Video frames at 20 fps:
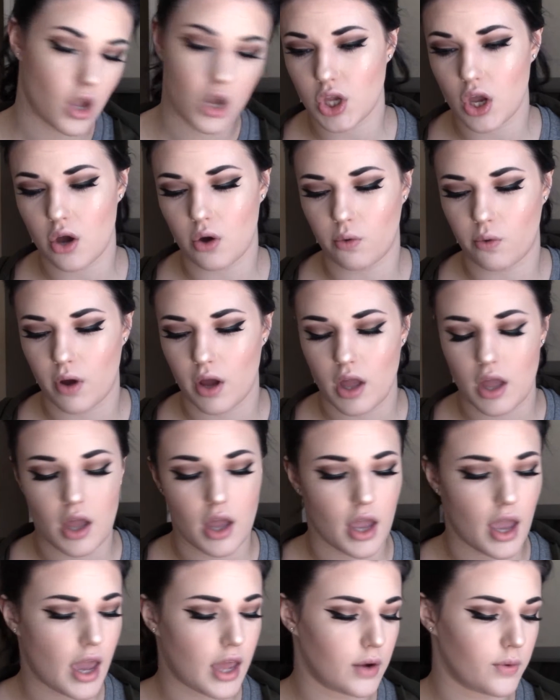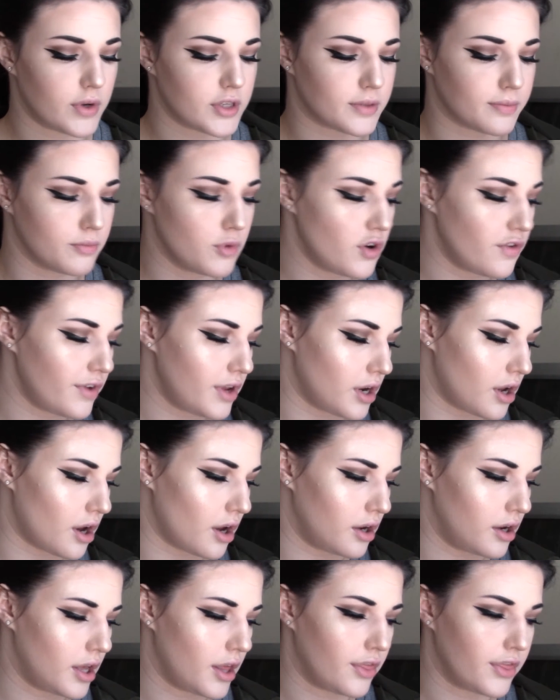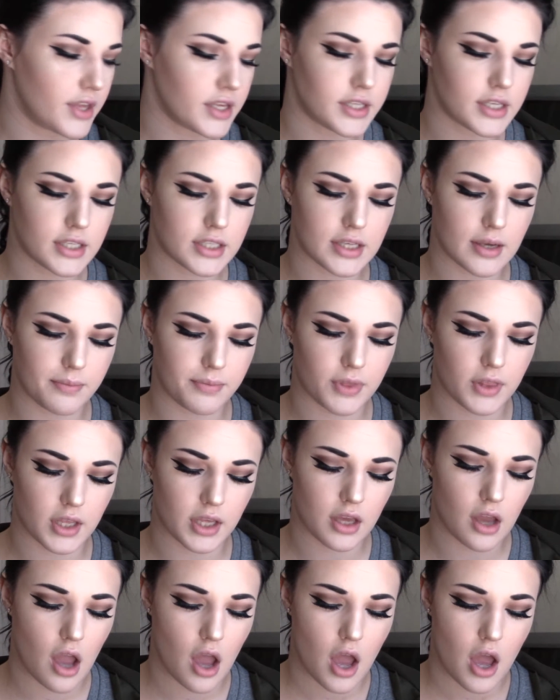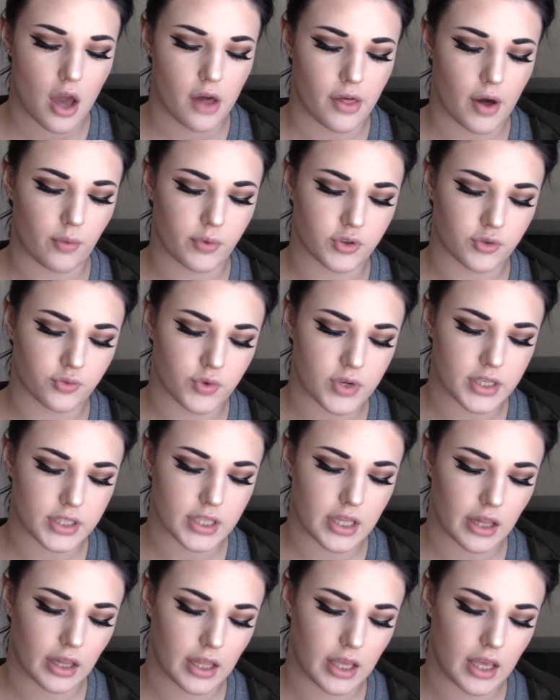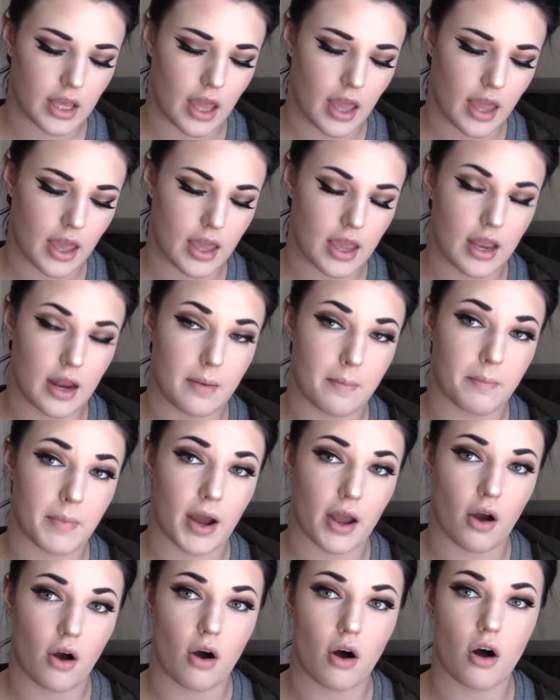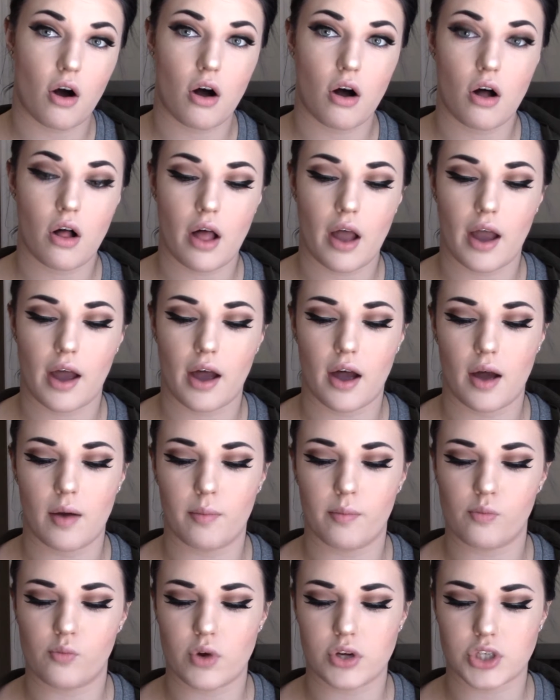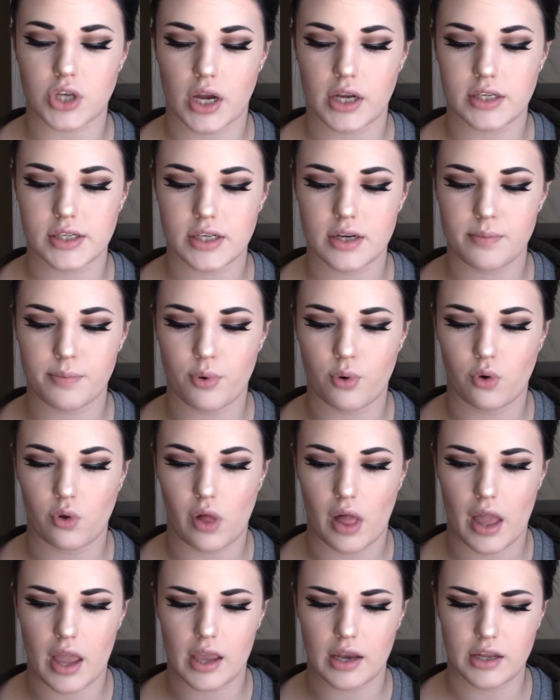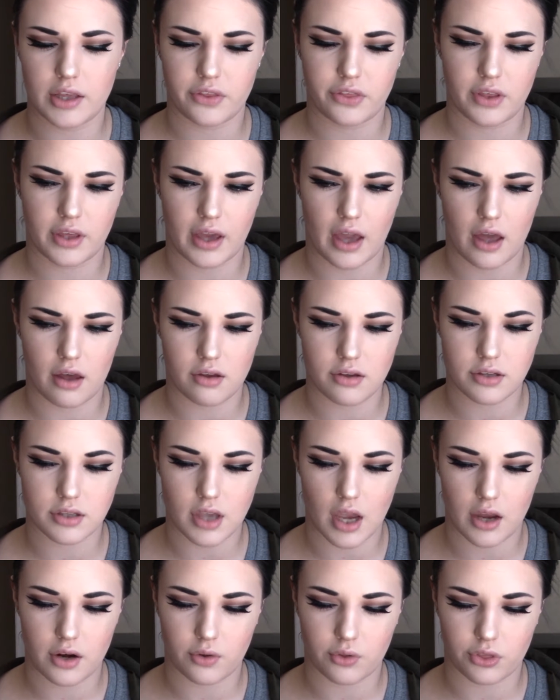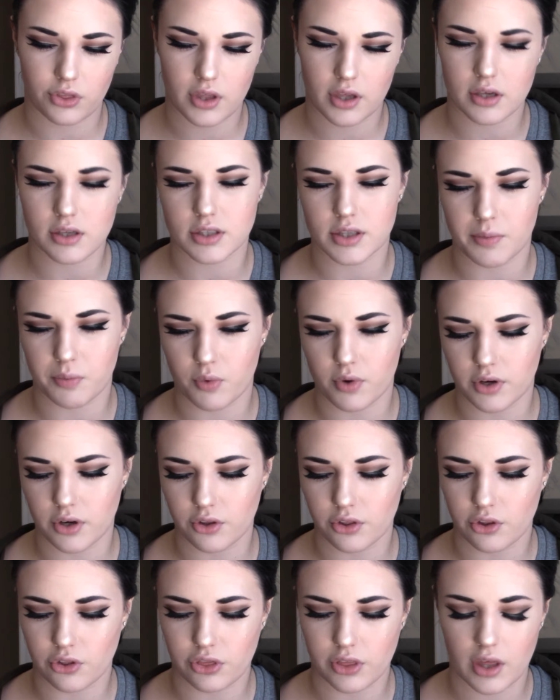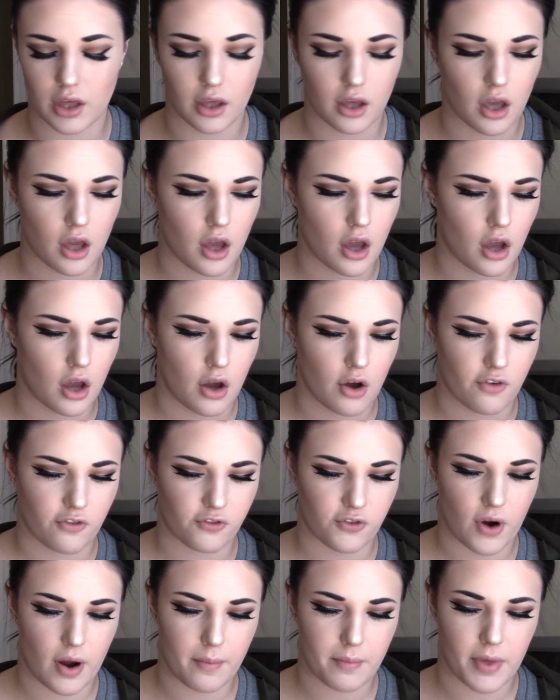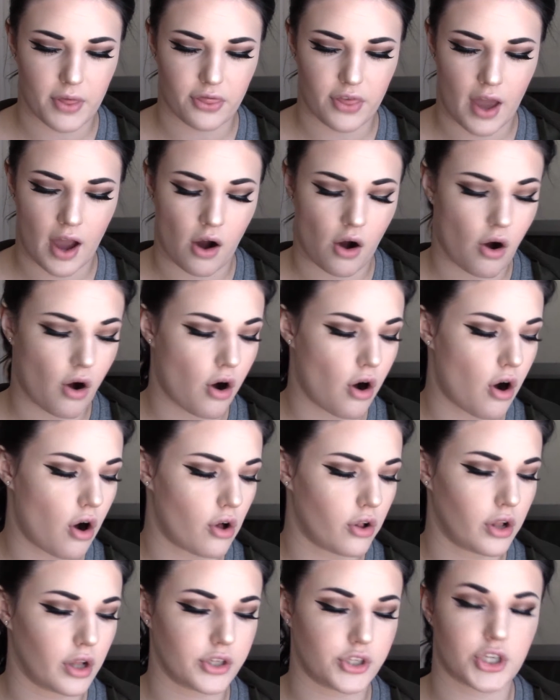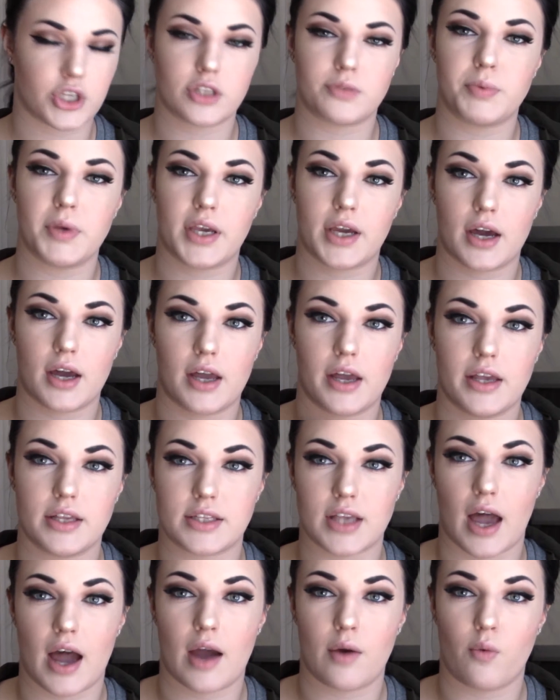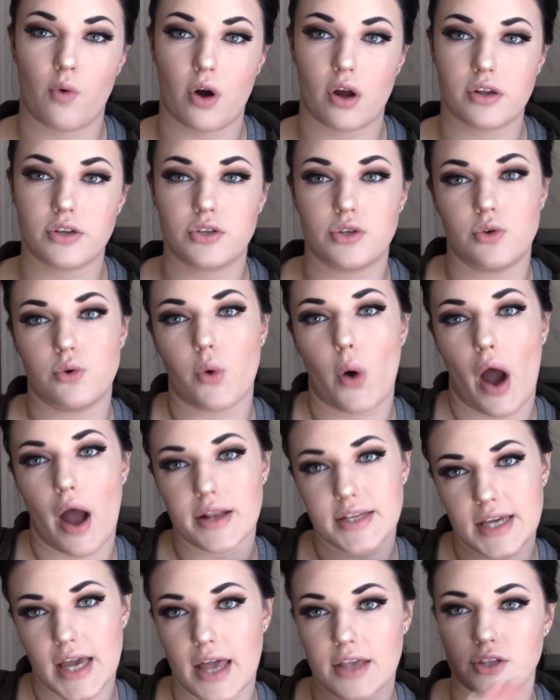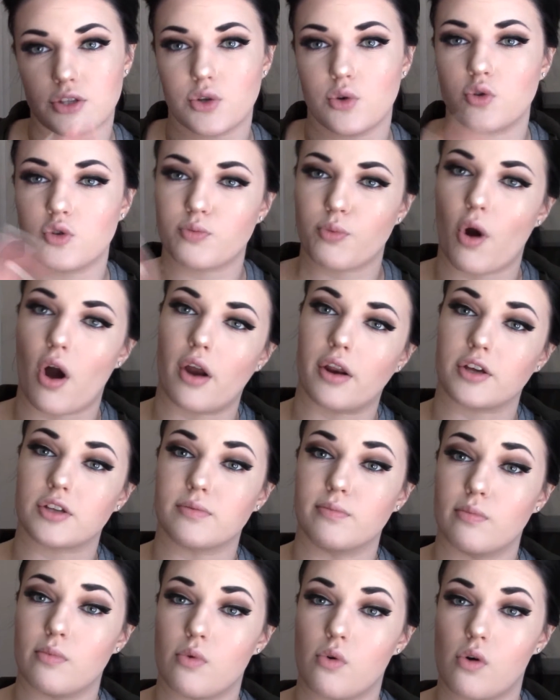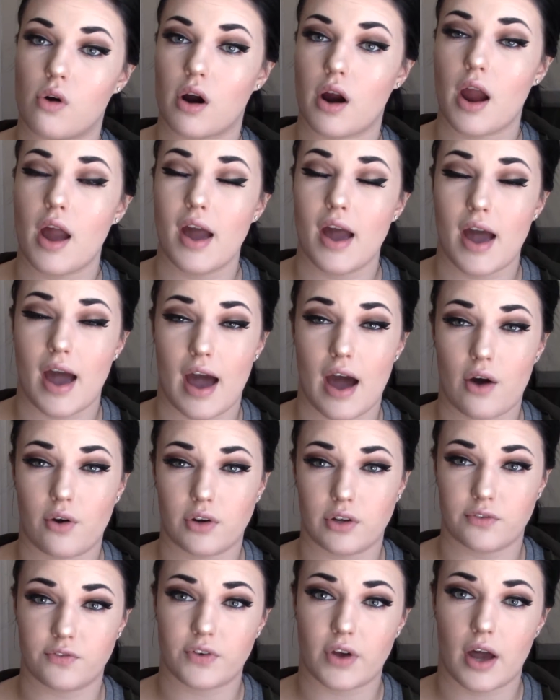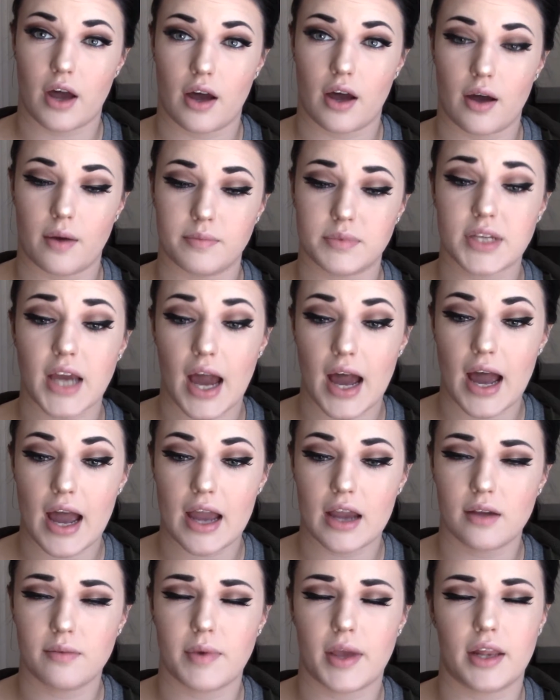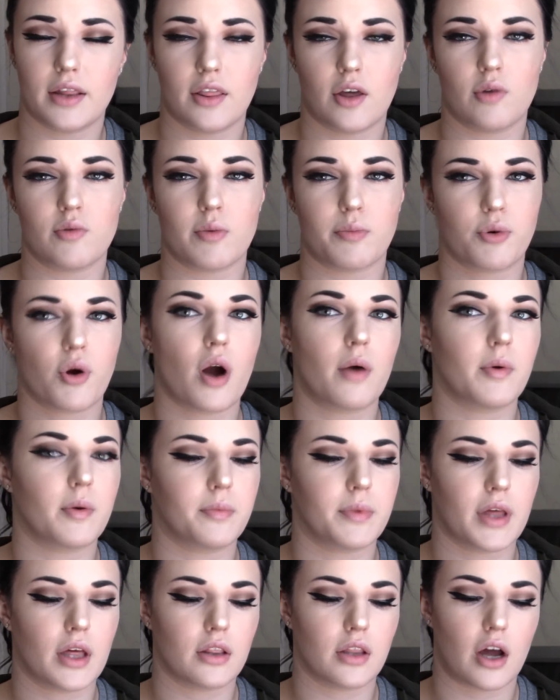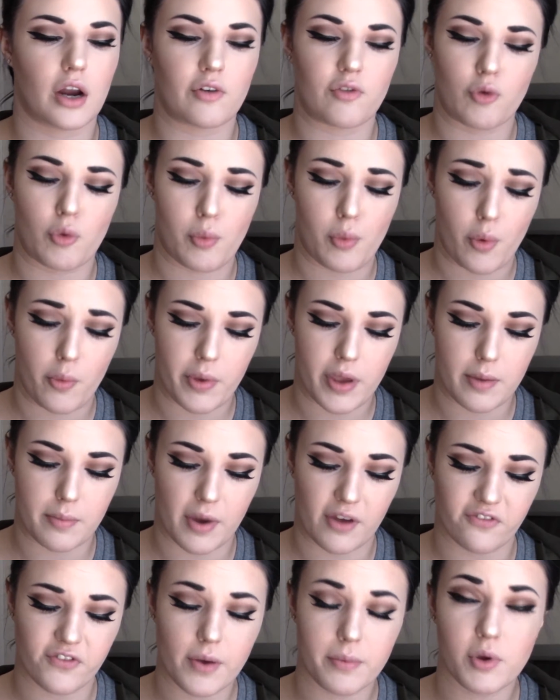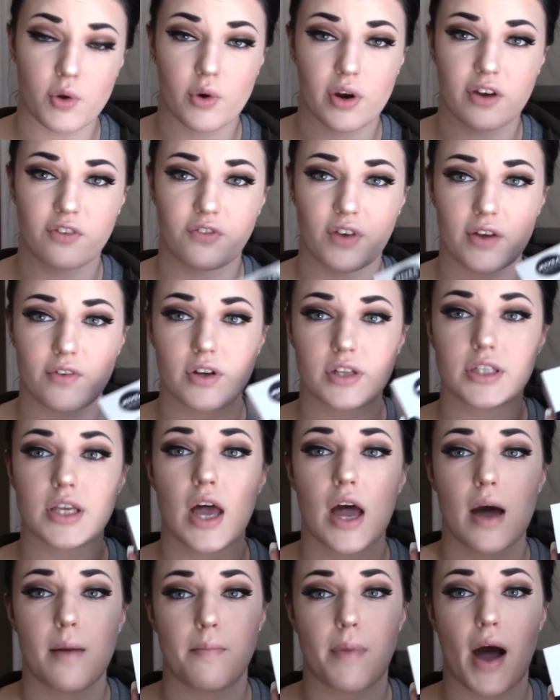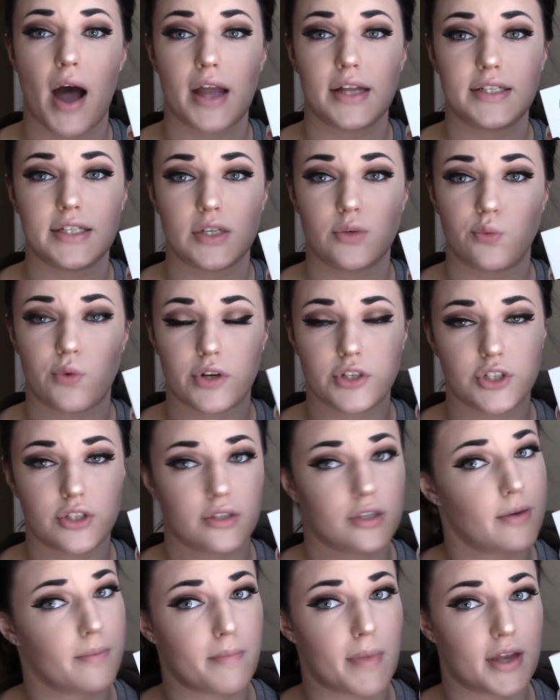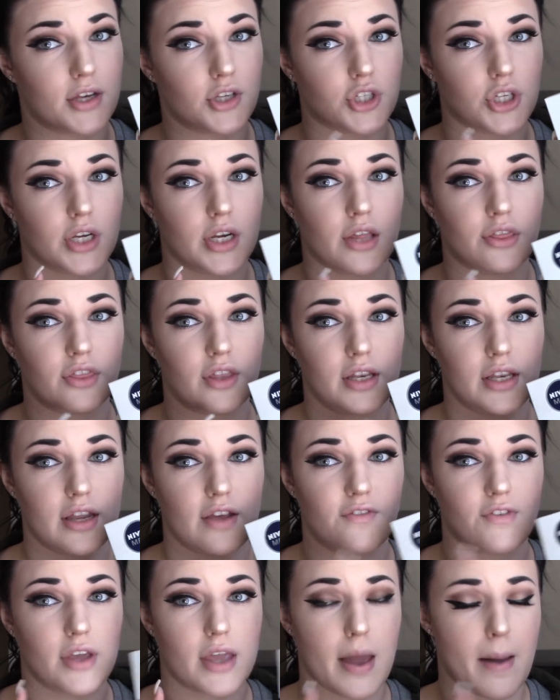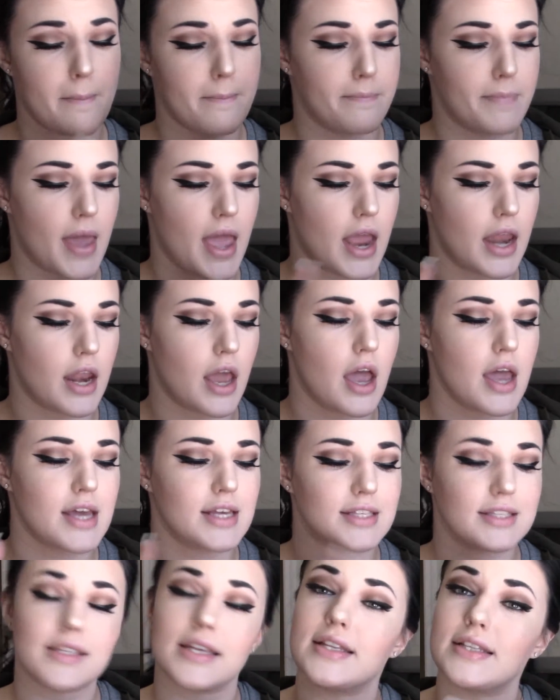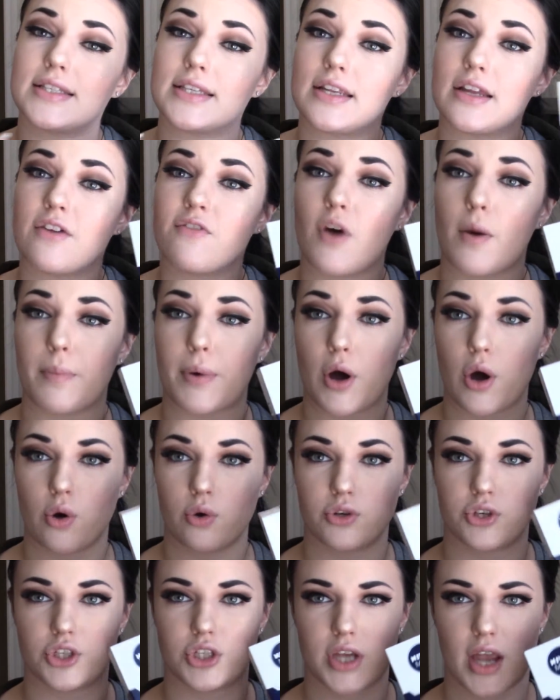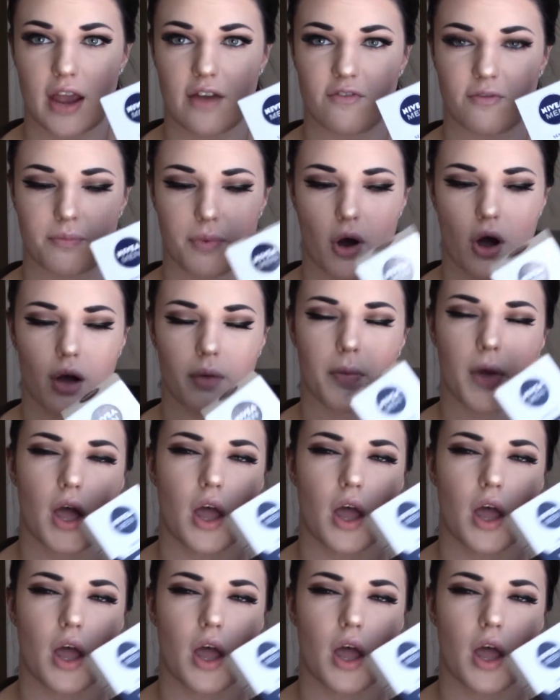So anyways, moving on. This is something that was recently in my haul, which I didn't pull anything else, I don't think, except one other thing from that haul, just because I want to test those products more out of time, and they will probably, a lot of them will be my February favorites. But I did want to mention the Nivea Men Sensitive Post Shave Balm.